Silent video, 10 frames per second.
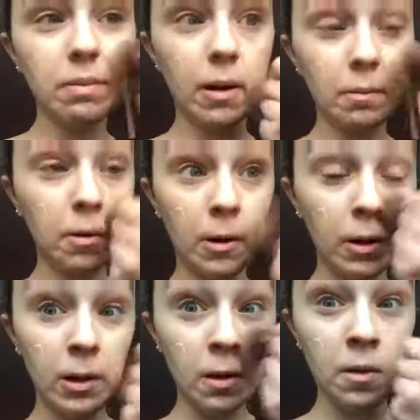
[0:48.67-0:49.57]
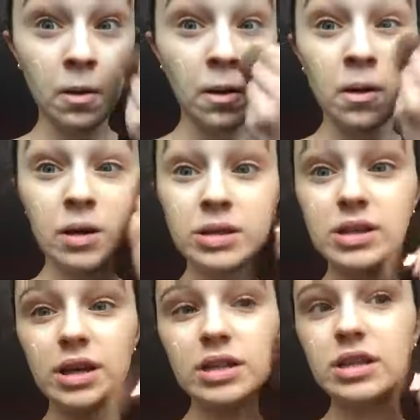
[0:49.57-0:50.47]
pump on it, cause
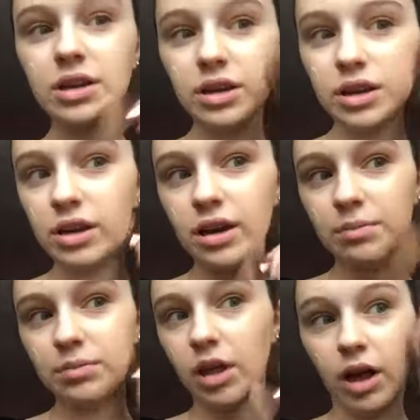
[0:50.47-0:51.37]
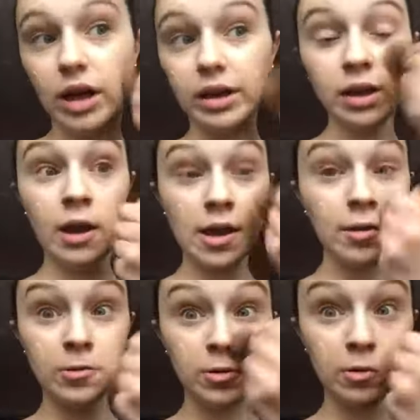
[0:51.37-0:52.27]
like it's a good line,
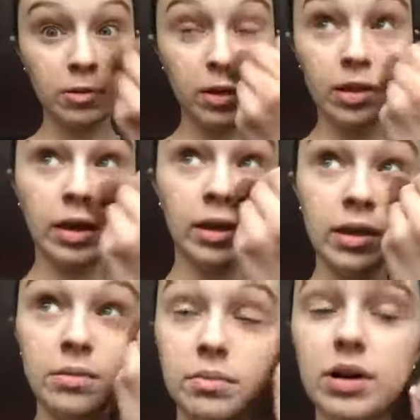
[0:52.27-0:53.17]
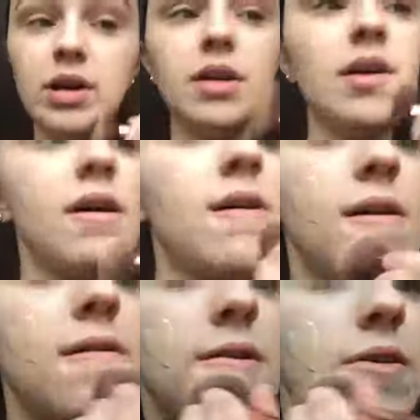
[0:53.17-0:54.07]
I actually really like it, but
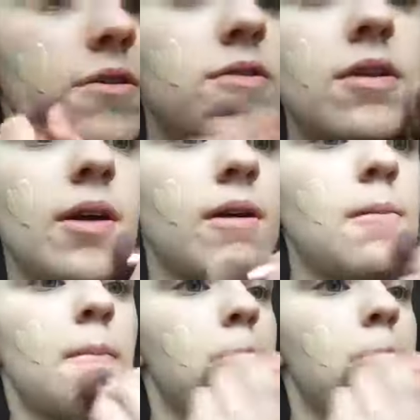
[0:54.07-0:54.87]
it's just like,